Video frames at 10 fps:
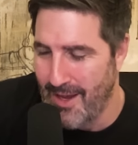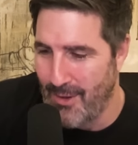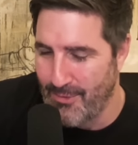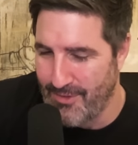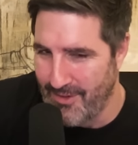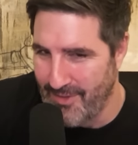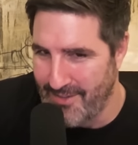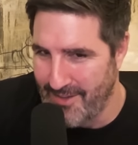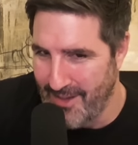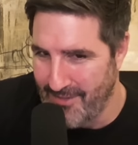outside of
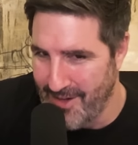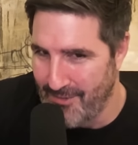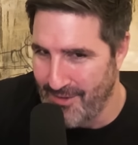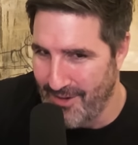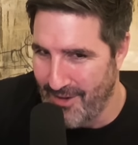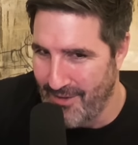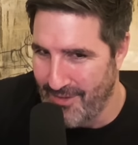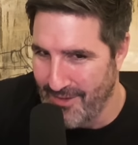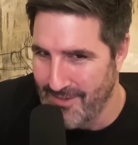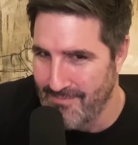ETFs and outside of
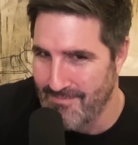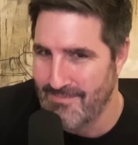halvings?